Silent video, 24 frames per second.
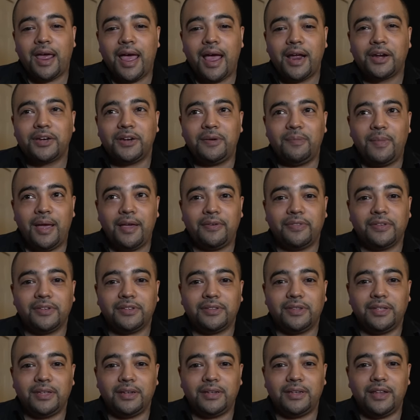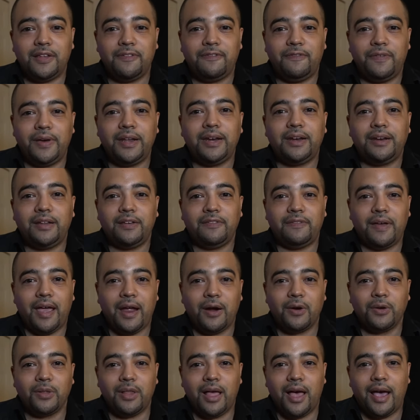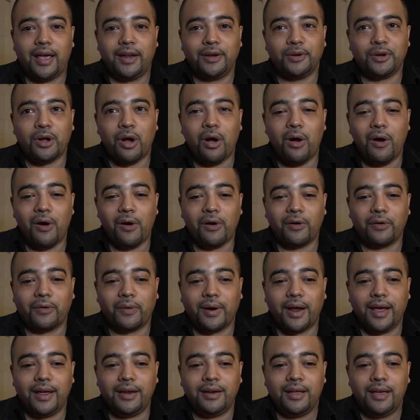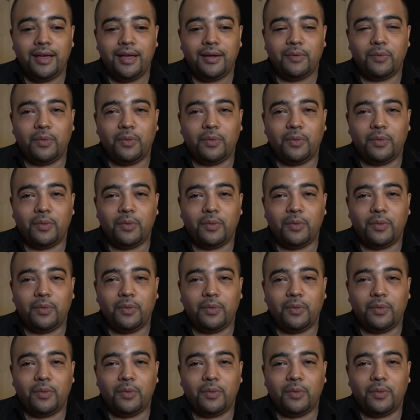actually make this the definitive airline card, right?